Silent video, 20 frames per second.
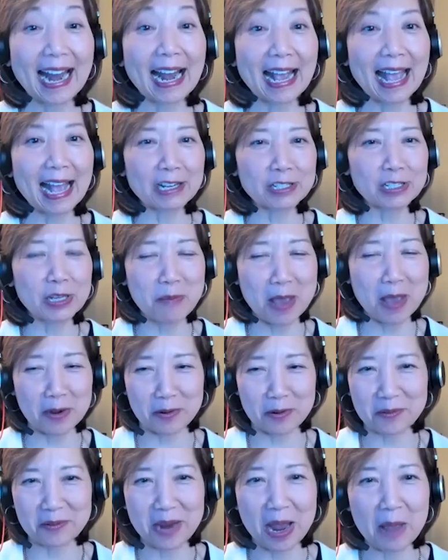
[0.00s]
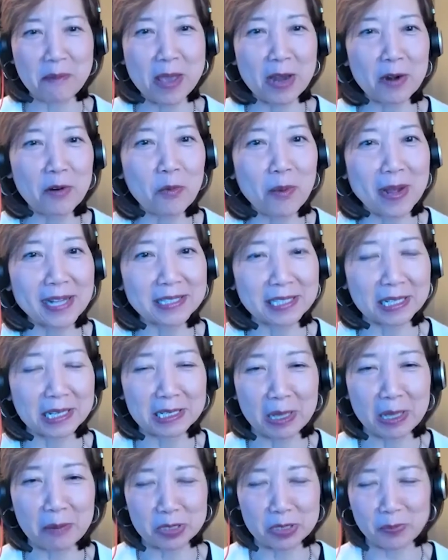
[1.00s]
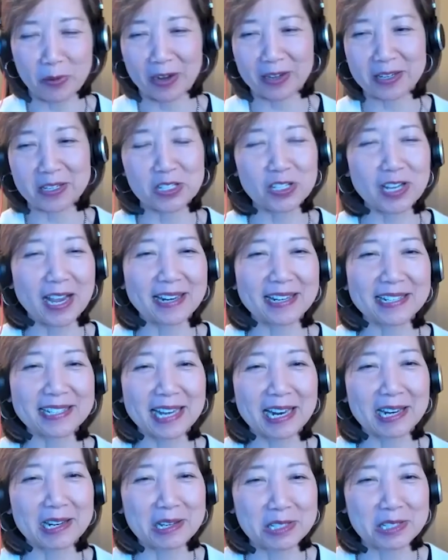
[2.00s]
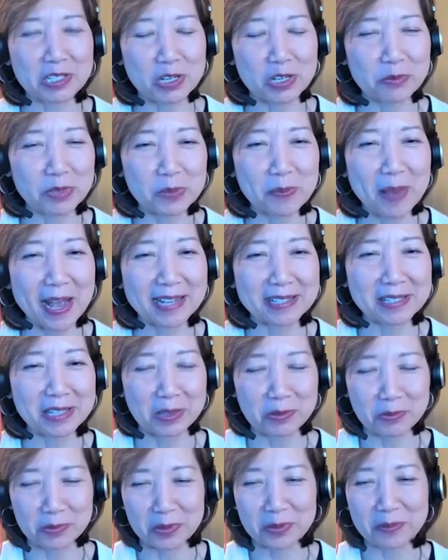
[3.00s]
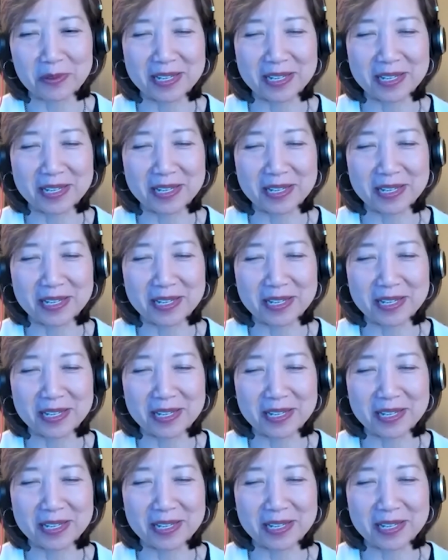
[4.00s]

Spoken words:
I actually met her. I met her once at Columbus Park in Chinatown as she was passing through,